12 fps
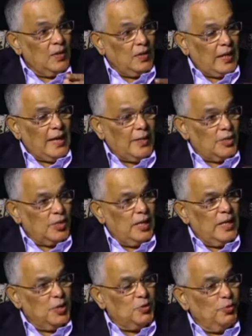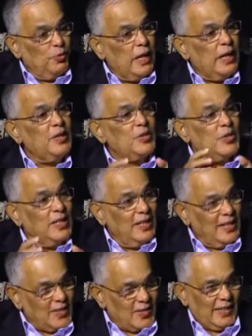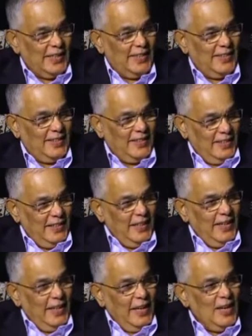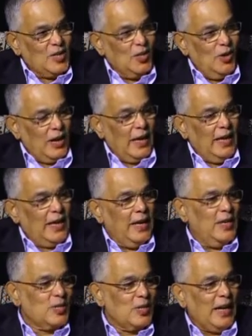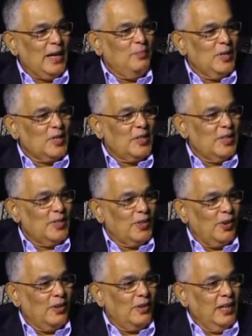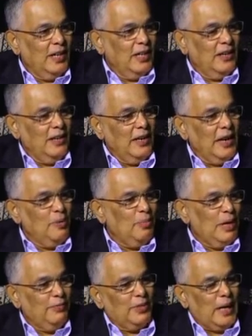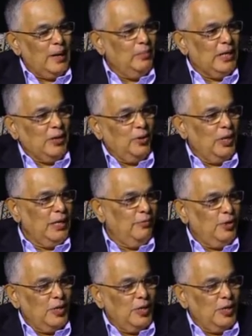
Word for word: take church very seriously. Hmm. It is not like a side business or okay. a little bit of time that you give to